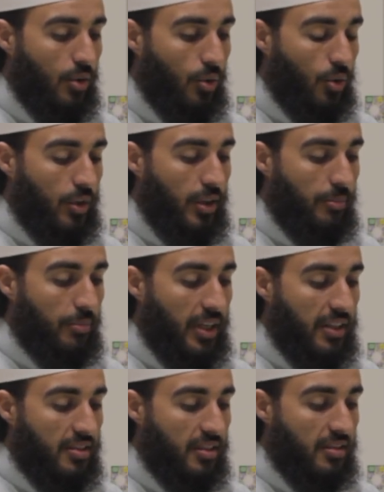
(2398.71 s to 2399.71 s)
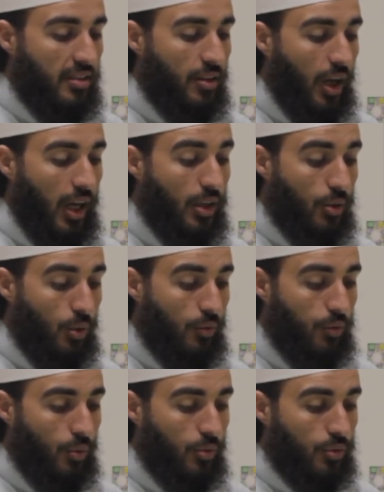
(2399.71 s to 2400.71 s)
order makes it
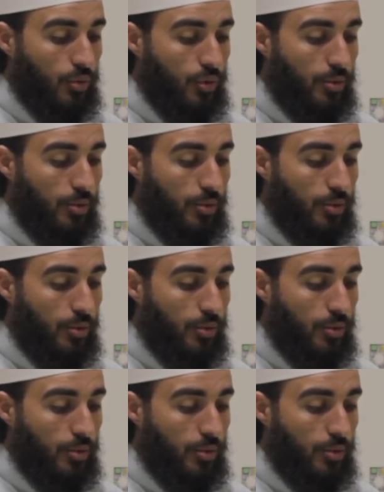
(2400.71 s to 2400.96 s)
unlawful to